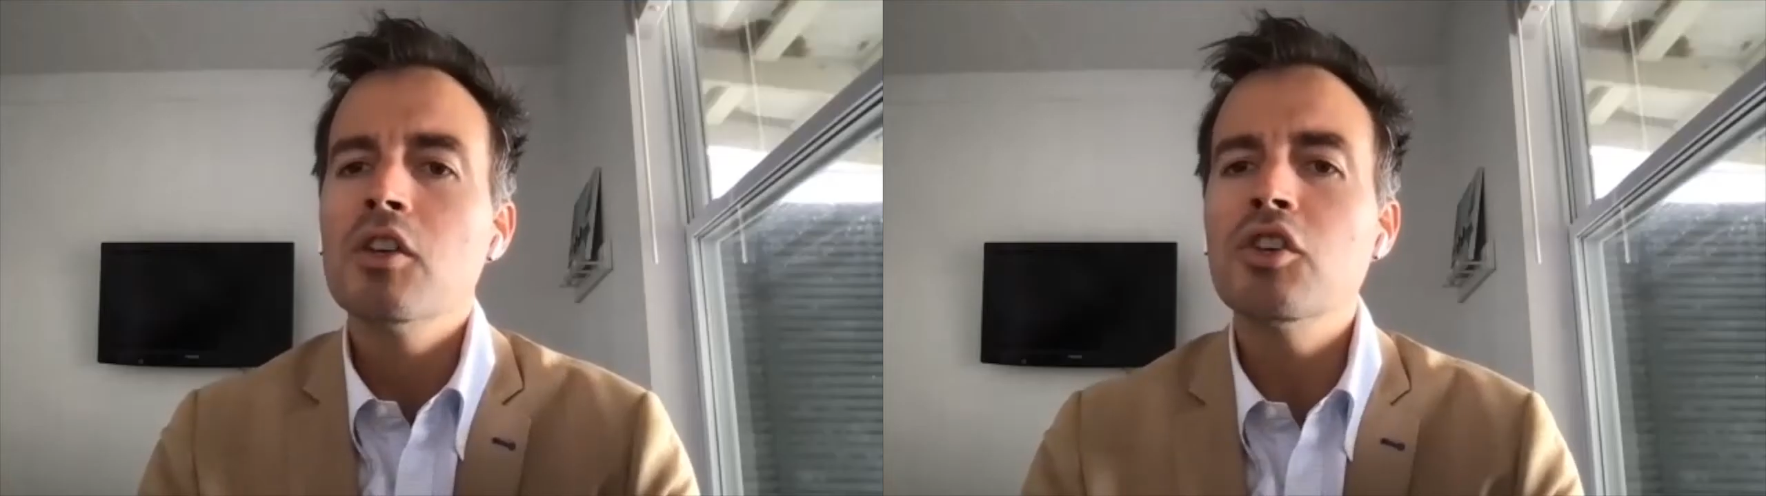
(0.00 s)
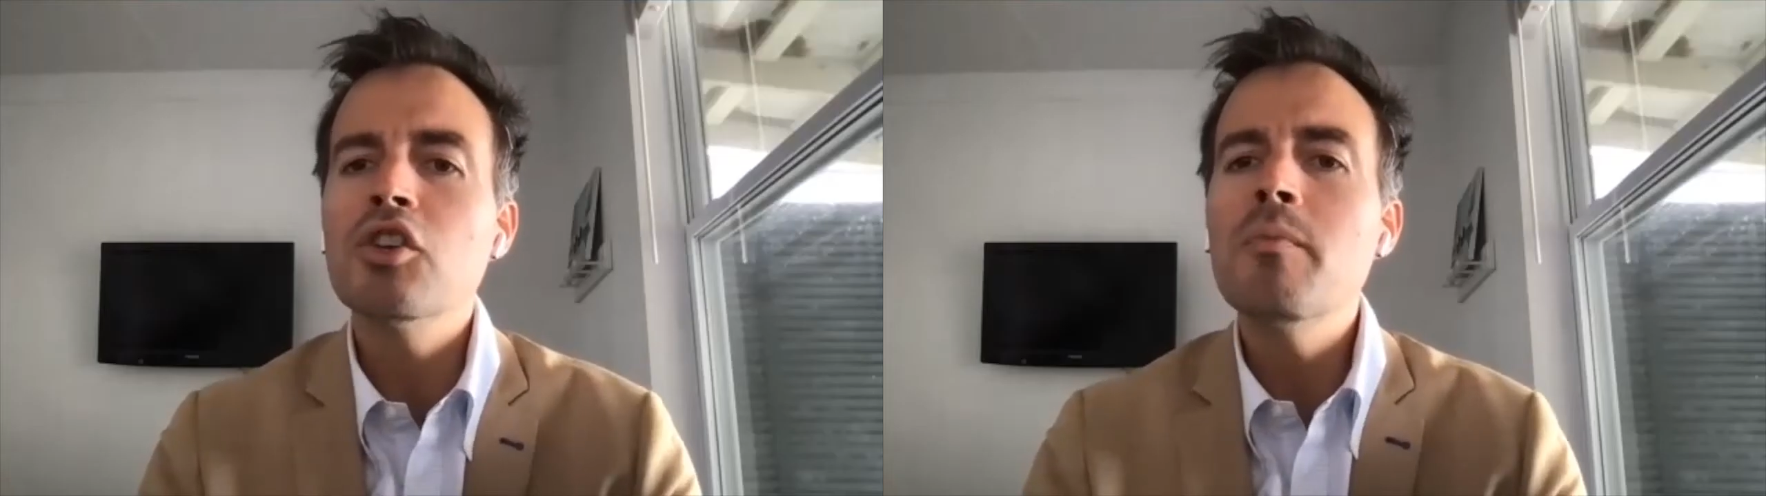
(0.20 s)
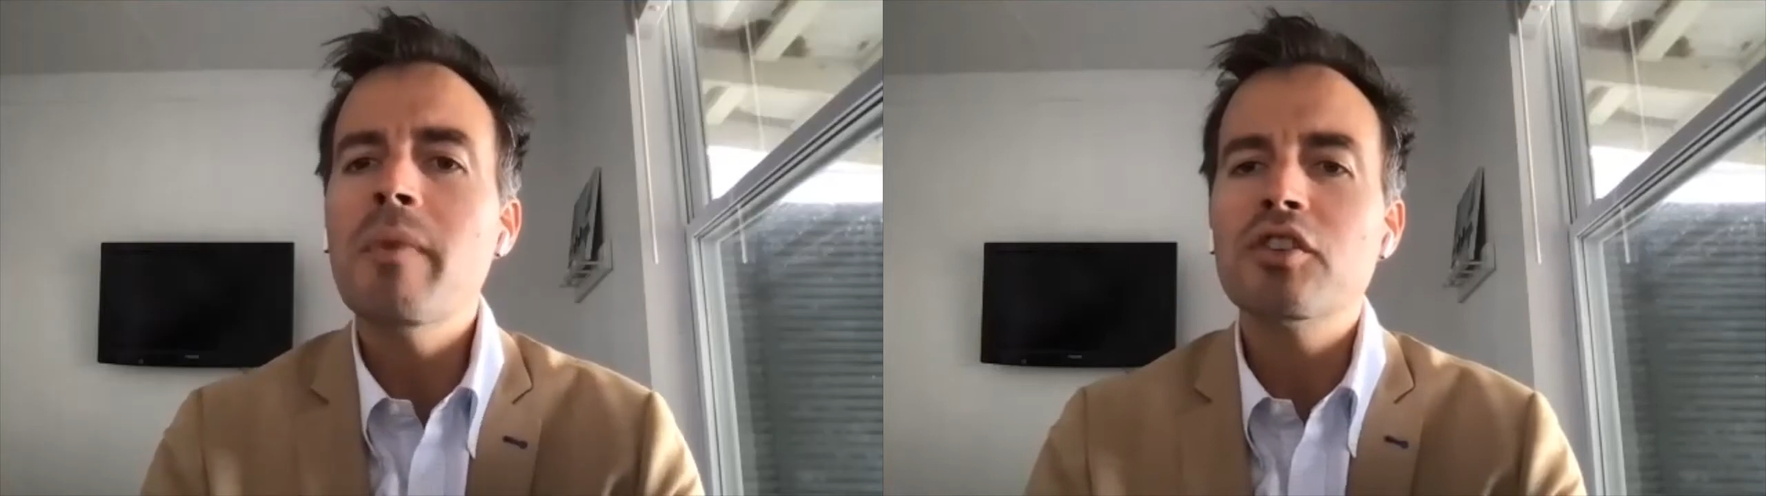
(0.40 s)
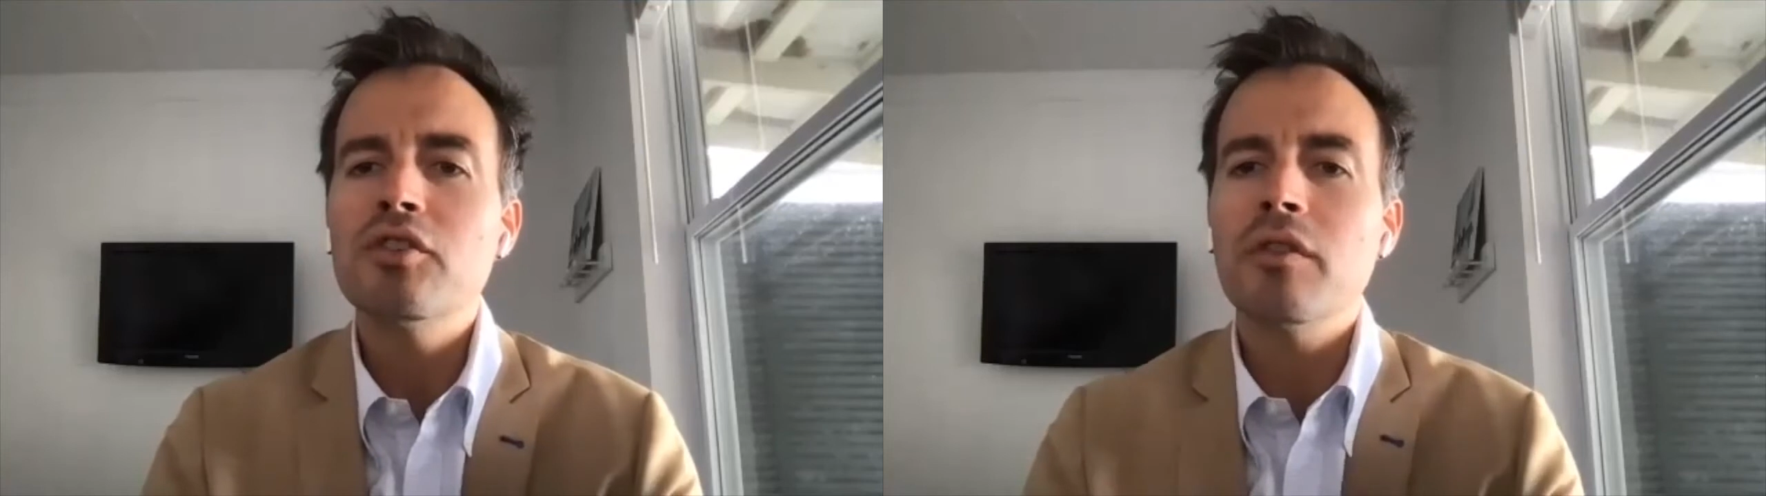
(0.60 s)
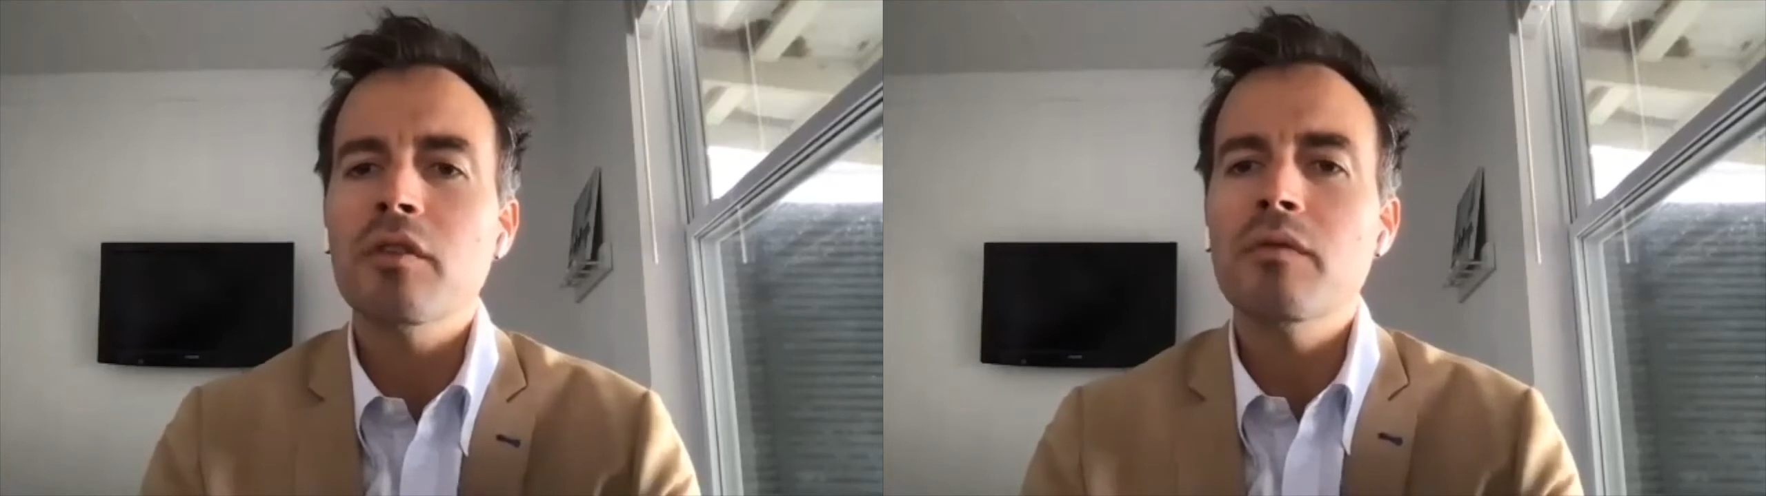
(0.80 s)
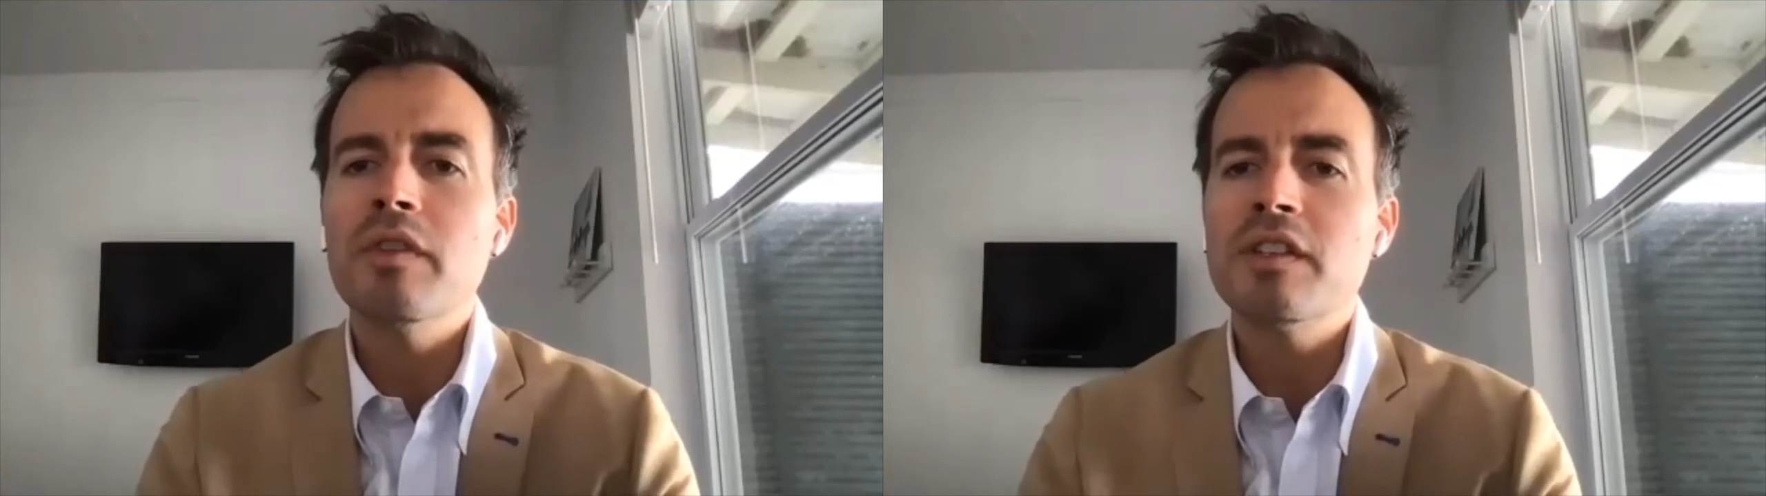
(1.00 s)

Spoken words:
So you measure the